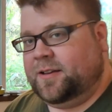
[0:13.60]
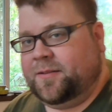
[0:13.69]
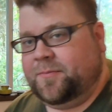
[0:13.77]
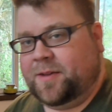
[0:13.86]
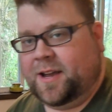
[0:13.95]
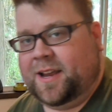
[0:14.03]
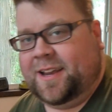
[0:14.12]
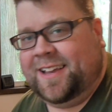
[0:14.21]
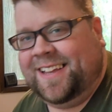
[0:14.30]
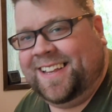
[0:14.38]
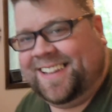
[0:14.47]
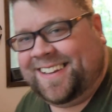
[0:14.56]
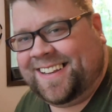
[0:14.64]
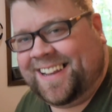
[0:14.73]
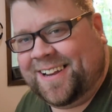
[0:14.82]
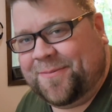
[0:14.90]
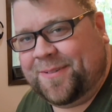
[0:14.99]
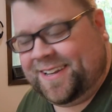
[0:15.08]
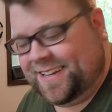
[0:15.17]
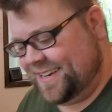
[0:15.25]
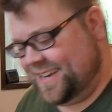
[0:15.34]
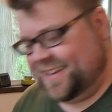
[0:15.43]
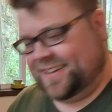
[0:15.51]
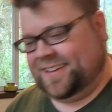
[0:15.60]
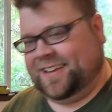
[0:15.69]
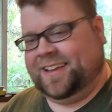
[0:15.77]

my setup isn't as